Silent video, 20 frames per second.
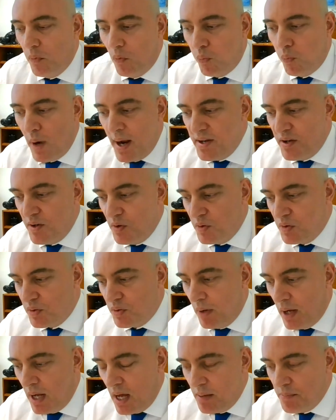when you
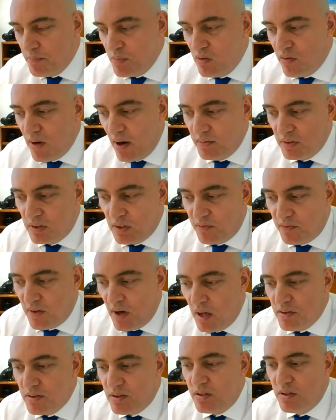move over to
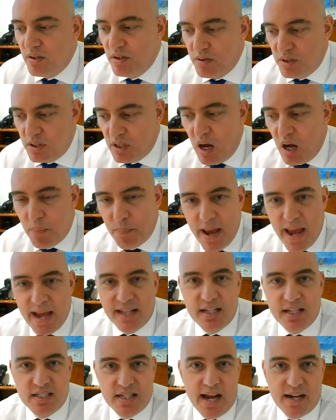France, you start paying
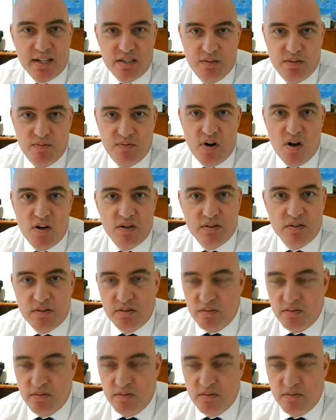the tax in France.